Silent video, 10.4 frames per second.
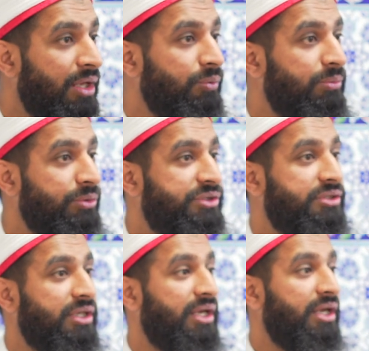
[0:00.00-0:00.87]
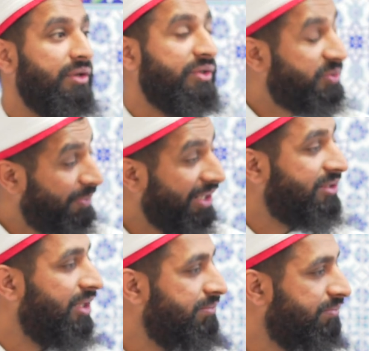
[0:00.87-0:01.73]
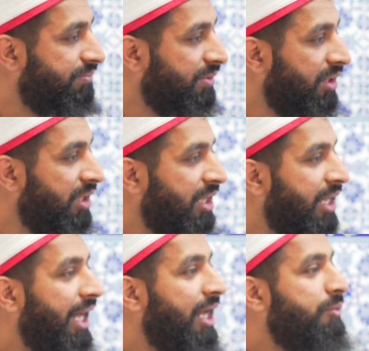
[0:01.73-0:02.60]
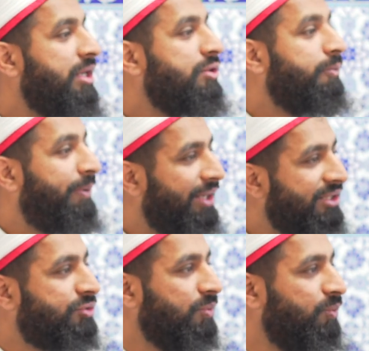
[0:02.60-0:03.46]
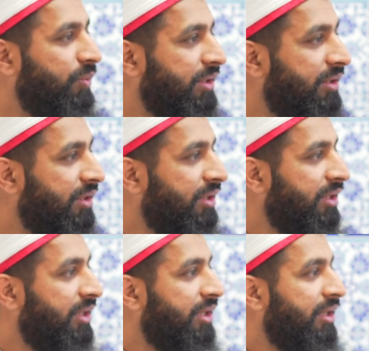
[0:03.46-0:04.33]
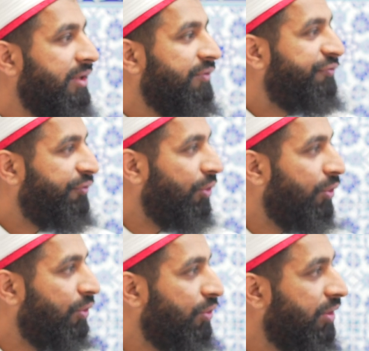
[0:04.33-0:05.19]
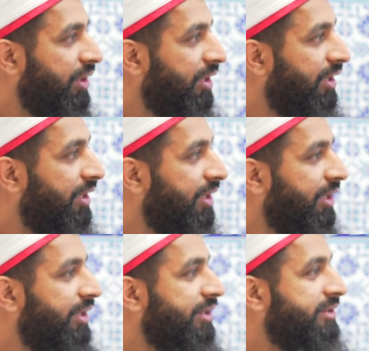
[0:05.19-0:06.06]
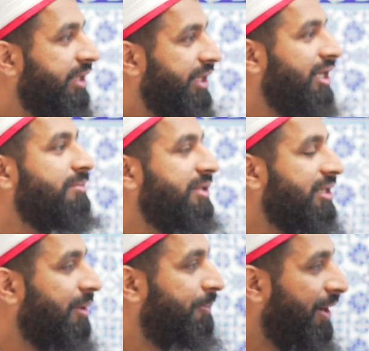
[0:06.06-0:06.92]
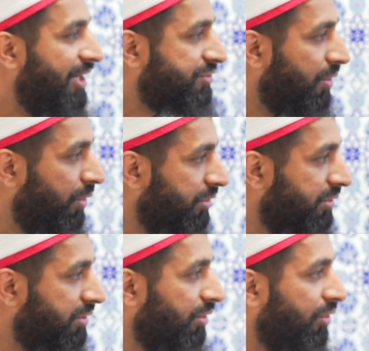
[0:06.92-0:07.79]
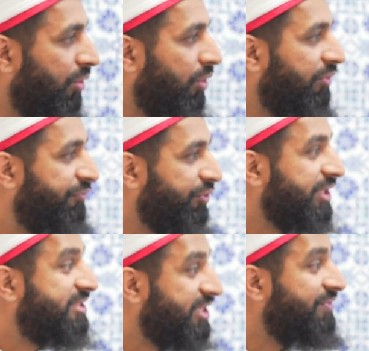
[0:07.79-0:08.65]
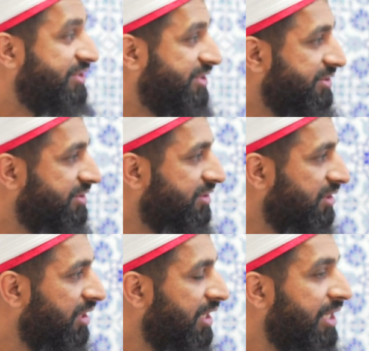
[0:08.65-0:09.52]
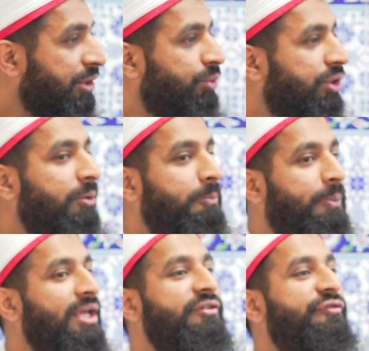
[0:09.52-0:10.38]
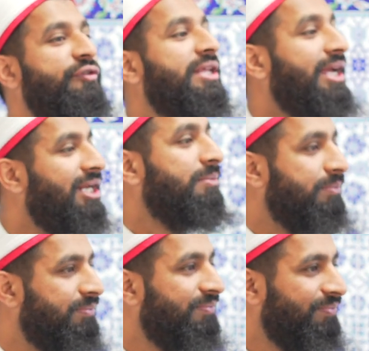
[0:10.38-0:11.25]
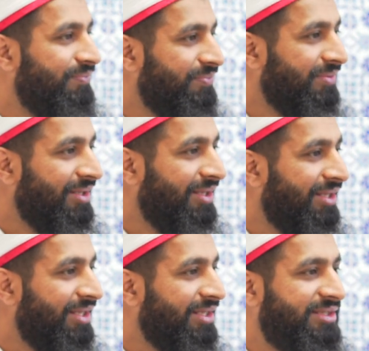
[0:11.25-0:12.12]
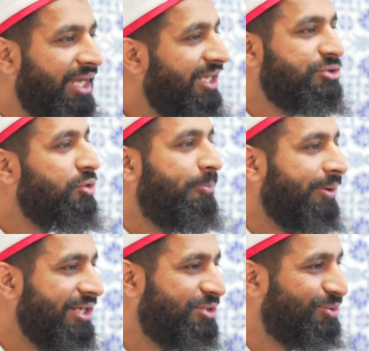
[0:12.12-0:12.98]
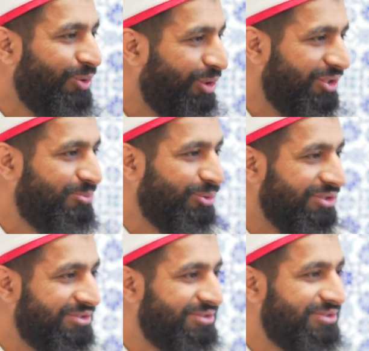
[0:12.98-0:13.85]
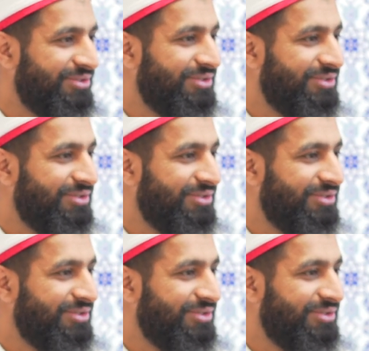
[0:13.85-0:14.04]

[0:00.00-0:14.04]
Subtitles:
We must respect them. And when you pay someone for the ilm that they pass on or for the services. You are not paying for the ilm. There is no price to knowledge, brothers.